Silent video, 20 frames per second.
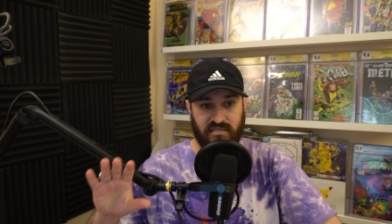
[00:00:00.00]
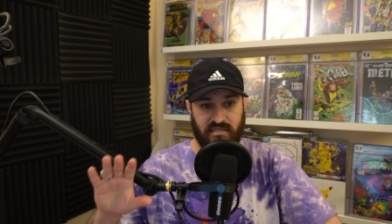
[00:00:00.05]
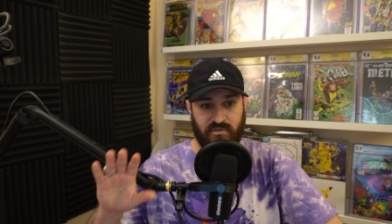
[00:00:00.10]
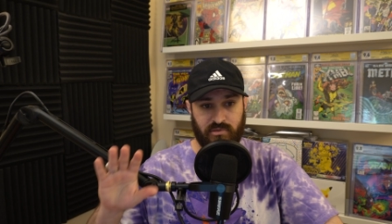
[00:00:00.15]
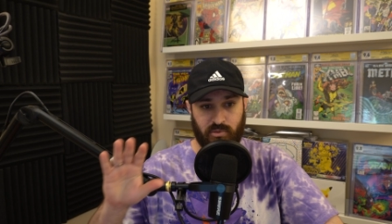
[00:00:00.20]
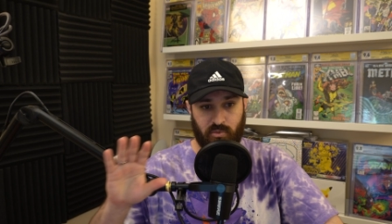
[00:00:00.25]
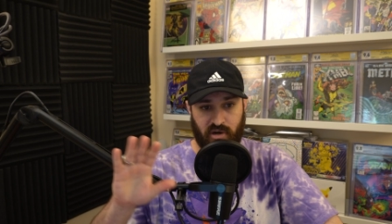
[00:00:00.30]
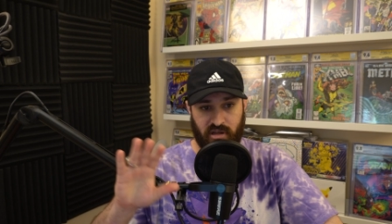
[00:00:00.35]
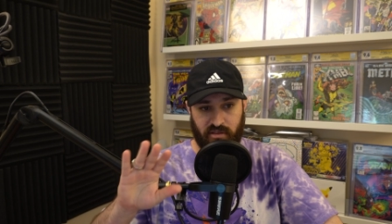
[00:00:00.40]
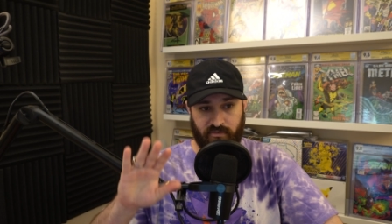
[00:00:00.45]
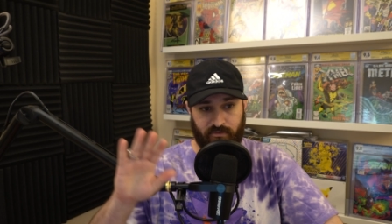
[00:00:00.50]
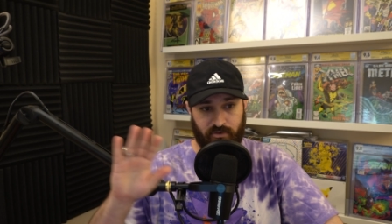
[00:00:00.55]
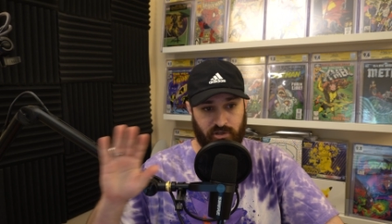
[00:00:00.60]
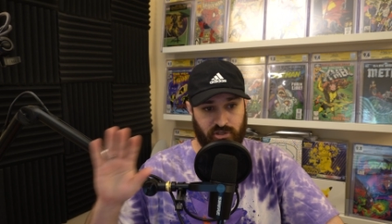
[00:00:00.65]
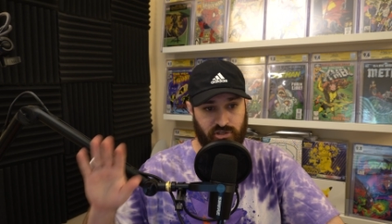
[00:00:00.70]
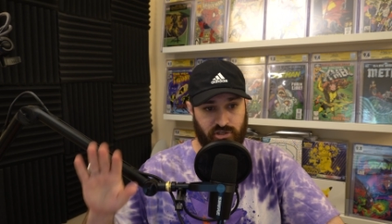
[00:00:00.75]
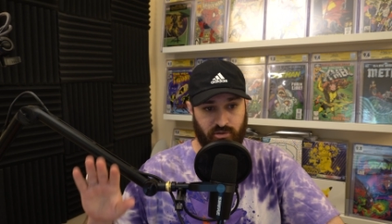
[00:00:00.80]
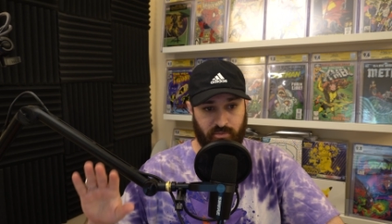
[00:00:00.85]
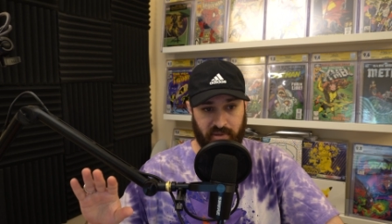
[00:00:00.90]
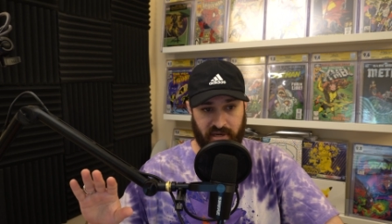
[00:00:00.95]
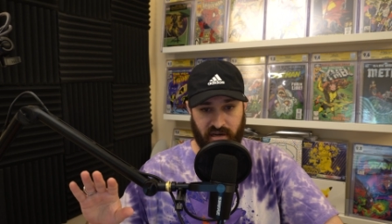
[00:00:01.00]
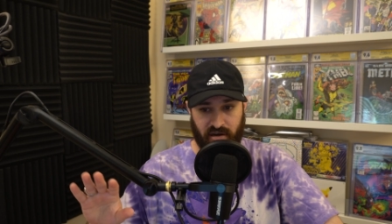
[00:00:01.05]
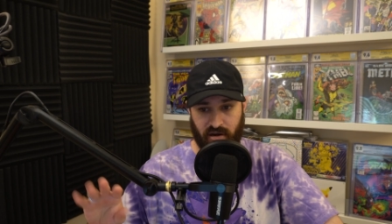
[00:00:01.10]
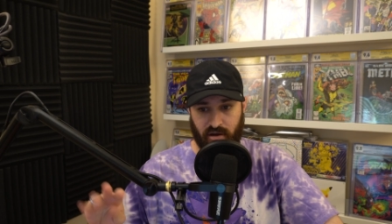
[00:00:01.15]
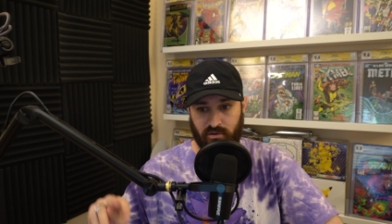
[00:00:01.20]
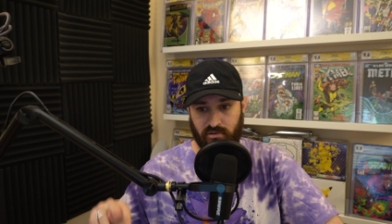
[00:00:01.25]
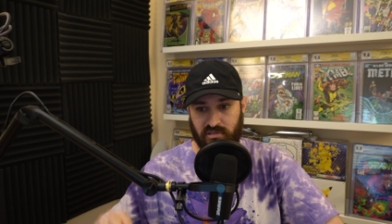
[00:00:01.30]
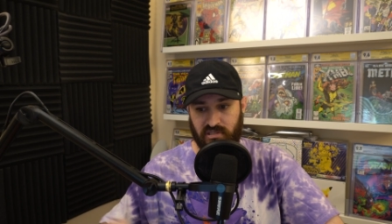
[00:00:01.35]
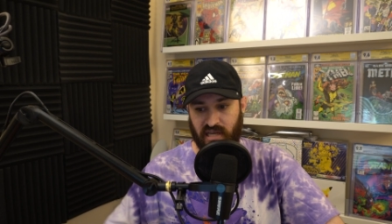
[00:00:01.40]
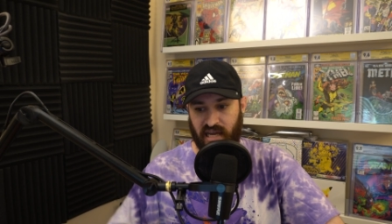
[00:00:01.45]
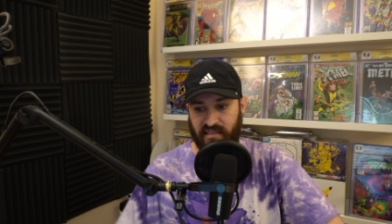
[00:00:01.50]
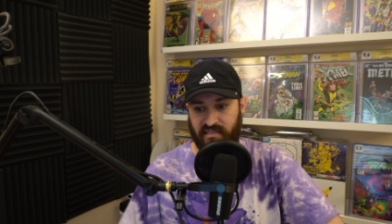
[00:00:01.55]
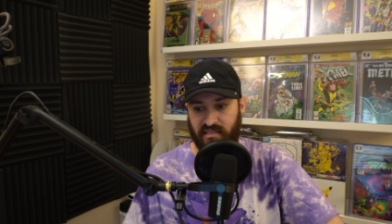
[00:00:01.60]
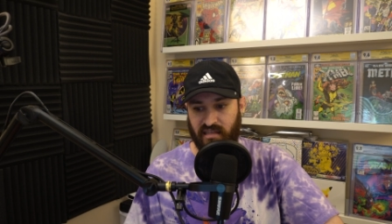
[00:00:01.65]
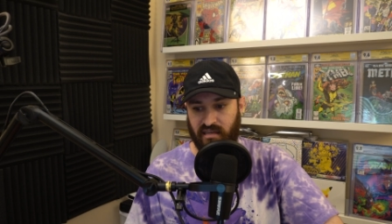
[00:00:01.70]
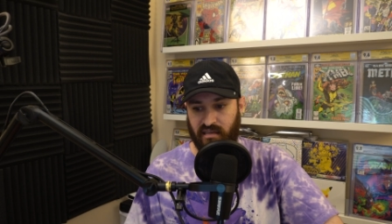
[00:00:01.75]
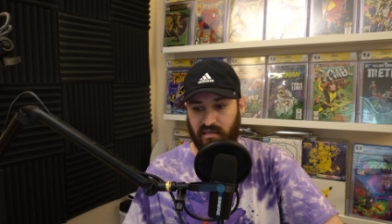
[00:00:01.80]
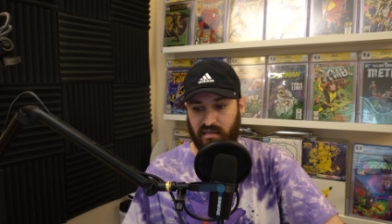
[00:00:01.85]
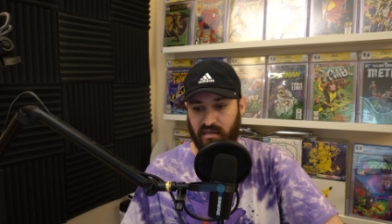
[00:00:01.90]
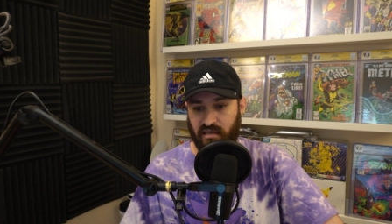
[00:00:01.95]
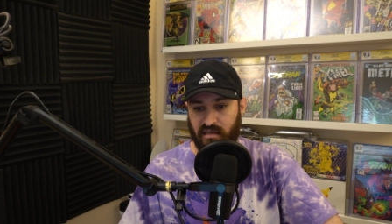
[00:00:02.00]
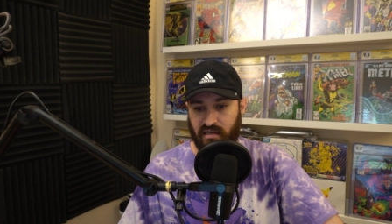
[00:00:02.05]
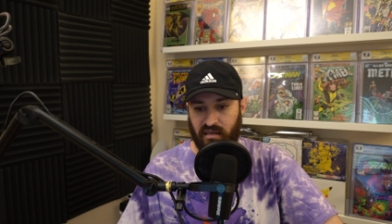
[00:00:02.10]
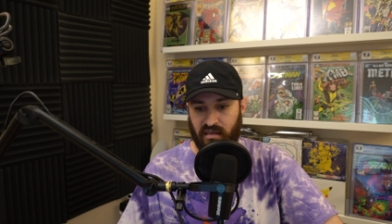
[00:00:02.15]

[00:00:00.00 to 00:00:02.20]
he was one of the first superheroes, I think